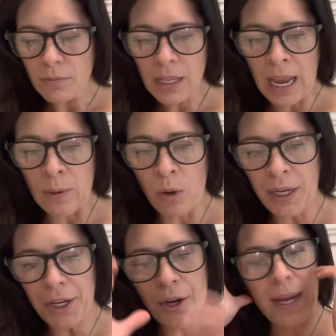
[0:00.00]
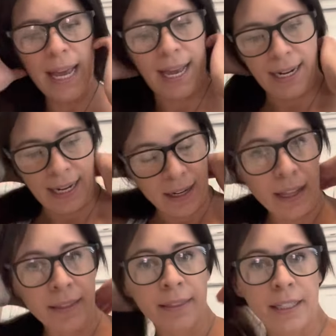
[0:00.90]
I wanted to go ahead and
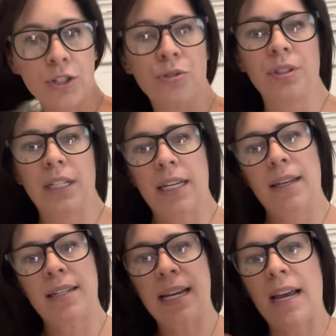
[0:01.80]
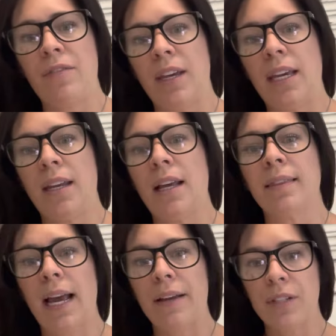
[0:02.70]
literally dive in
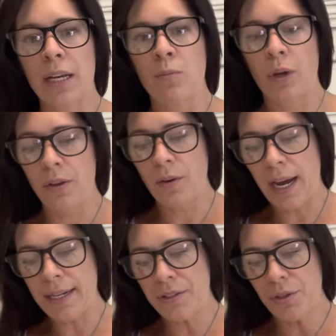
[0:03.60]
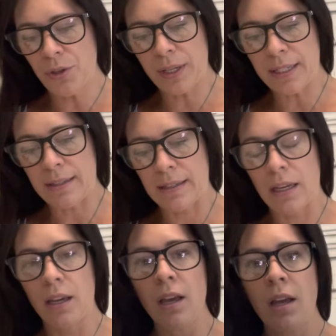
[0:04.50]
live time with you guys so you can
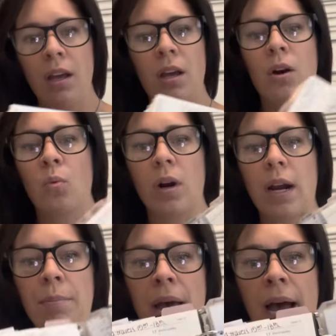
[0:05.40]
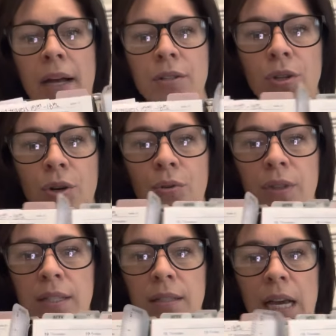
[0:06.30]
see where I'm at. So
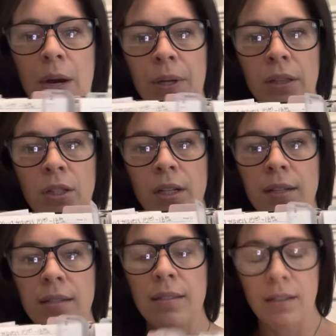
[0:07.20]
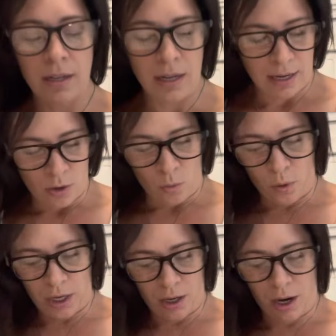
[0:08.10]
this is how it looks.
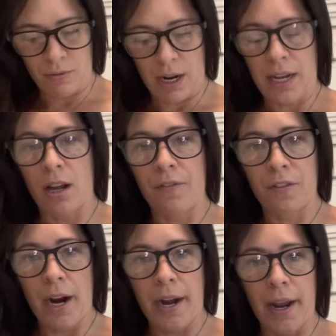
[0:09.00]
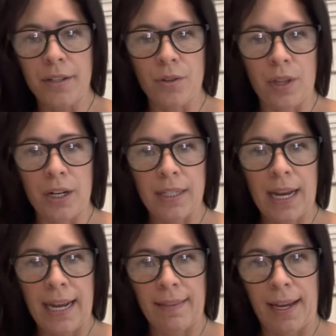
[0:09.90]
We're already on Friday, so there is
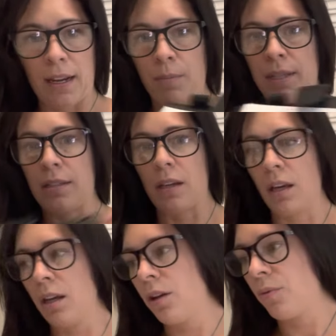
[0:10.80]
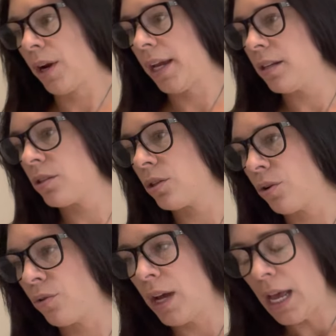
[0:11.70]
highlighting missing, right?
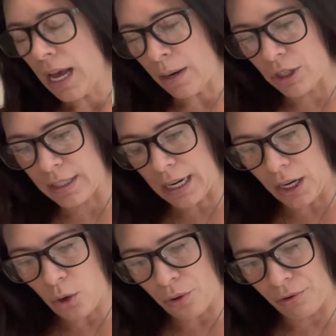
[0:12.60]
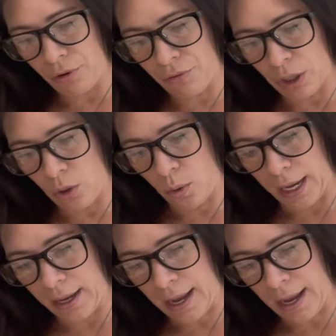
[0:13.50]
So I'm just gonna go through real quick.